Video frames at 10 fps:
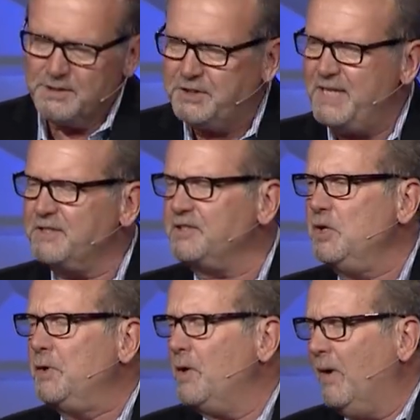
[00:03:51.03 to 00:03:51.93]
Jesus
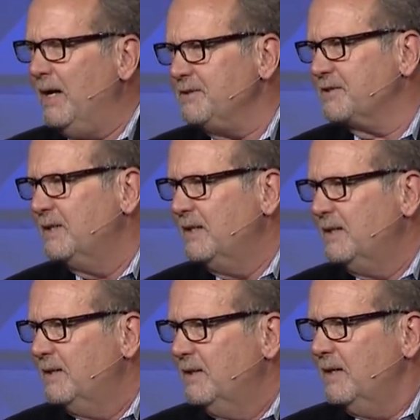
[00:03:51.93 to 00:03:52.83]
knew who he was.
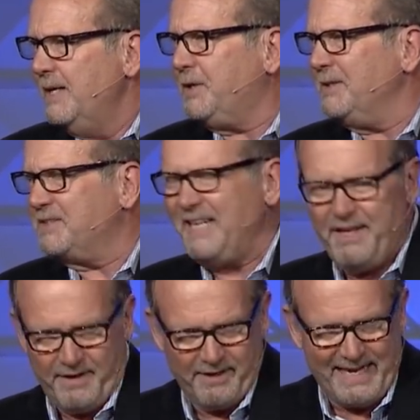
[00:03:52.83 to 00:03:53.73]
He couldn't
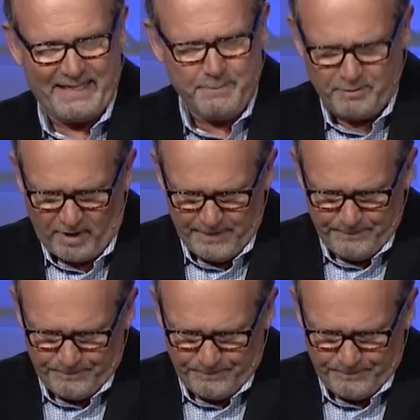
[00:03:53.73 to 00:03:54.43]
stay there. He had to move on.